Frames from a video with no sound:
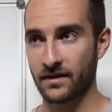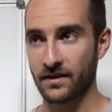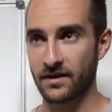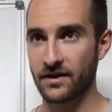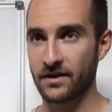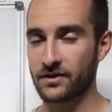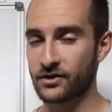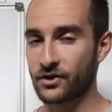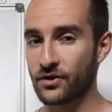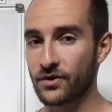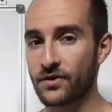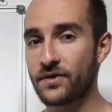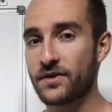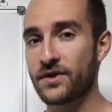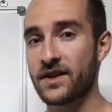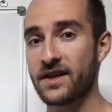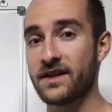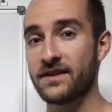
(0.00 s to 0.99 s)
The true
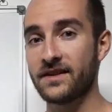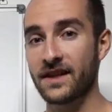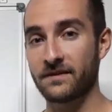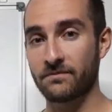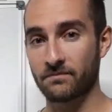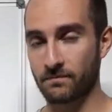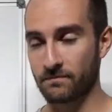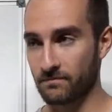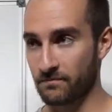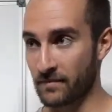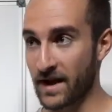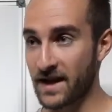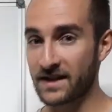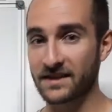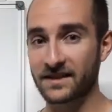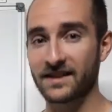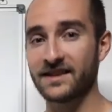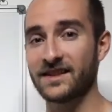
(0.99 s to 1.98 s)
thing that
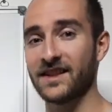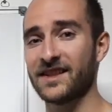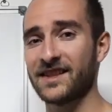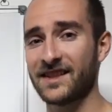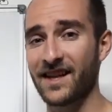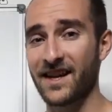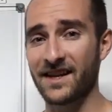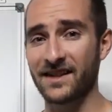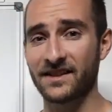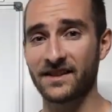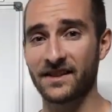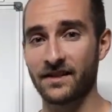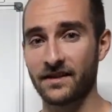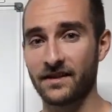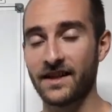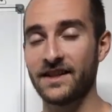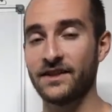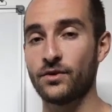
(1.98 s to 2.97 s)
makes success
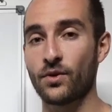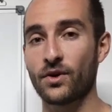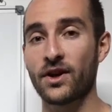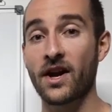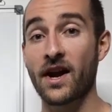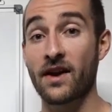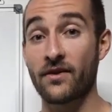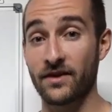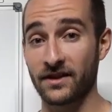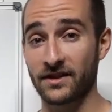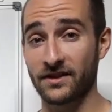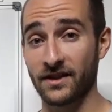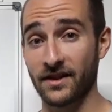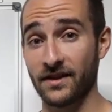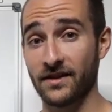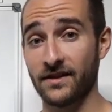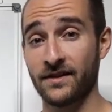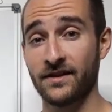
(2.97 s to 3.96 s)
is your
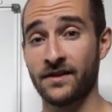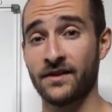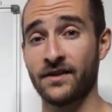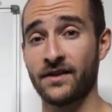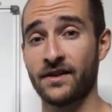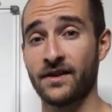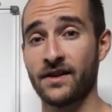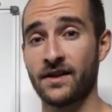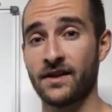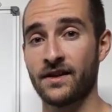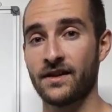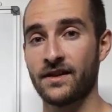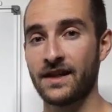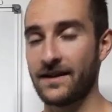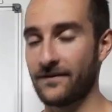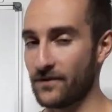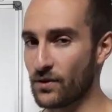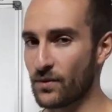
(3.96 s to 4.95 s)
character.
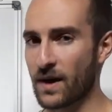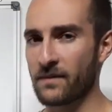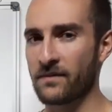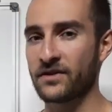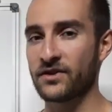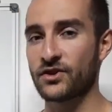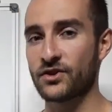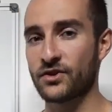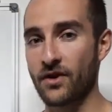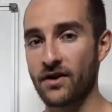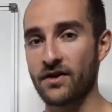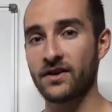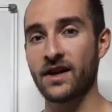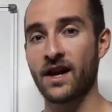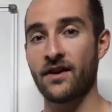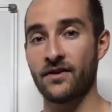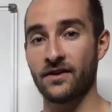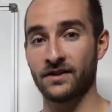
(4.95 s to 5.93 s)
If you have a strong
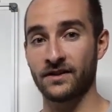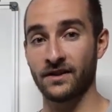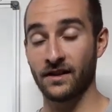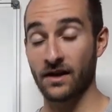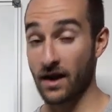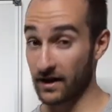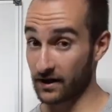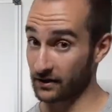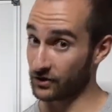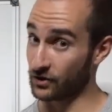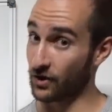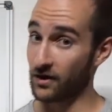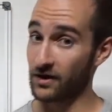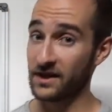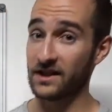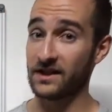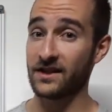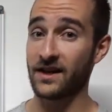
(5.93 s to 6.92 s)
character like
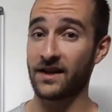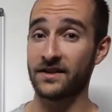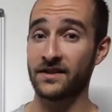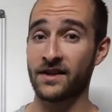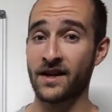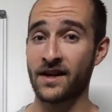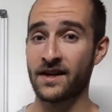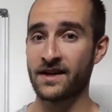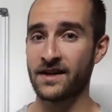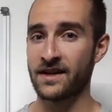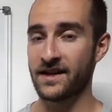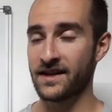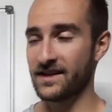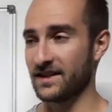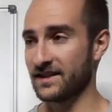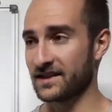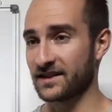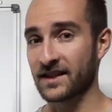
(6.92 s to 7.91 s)
Charlie does,
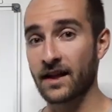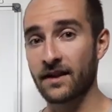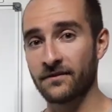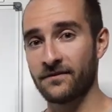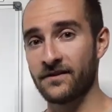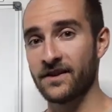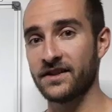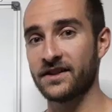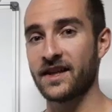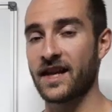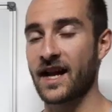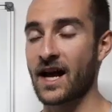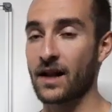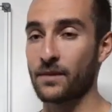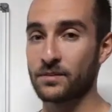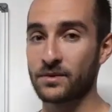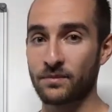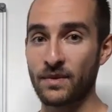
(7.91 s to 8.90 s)
he is selfless, he
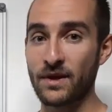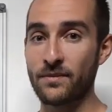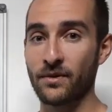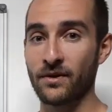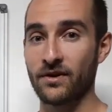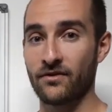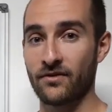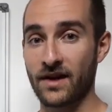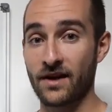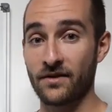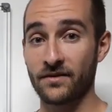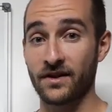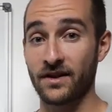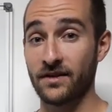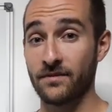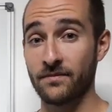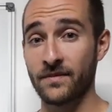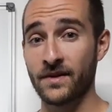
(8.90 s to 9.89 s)
helps people around
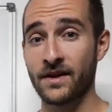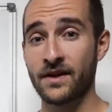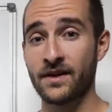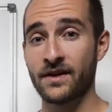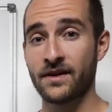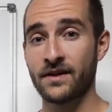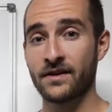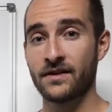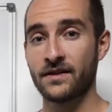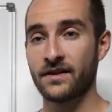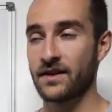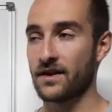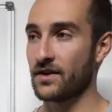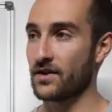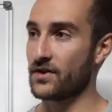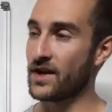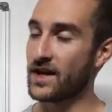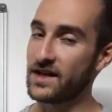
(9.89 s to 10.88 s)
him,
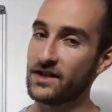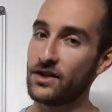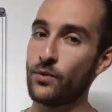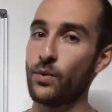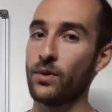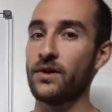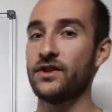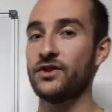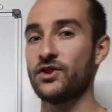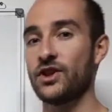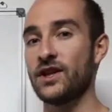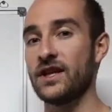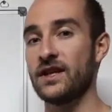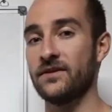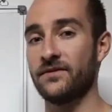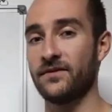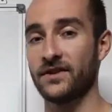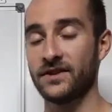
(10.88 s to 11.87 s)
then you will
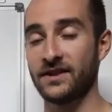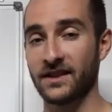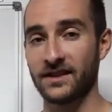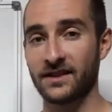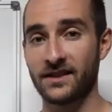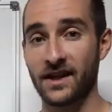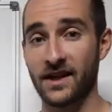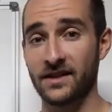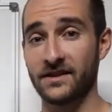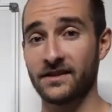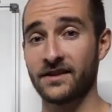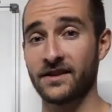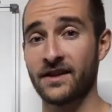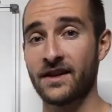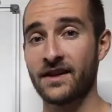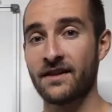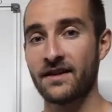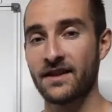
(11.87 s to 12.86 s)
achieve success.
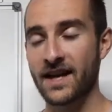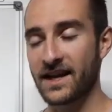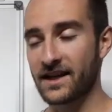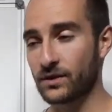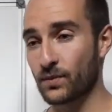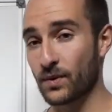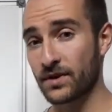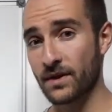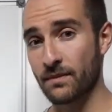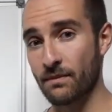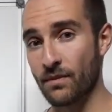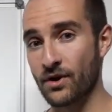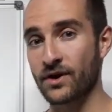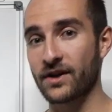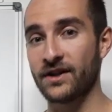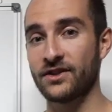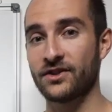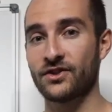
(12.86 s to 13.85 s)
That is what the
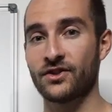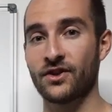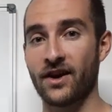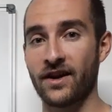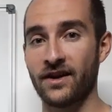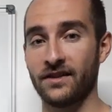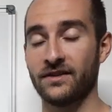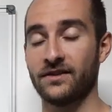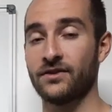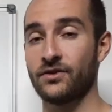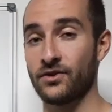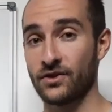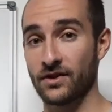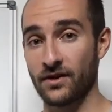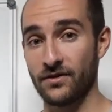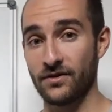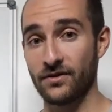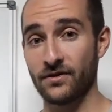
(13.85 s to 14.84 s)
book is trying to
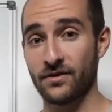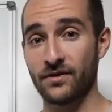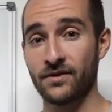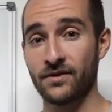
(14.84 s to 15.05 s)
show you.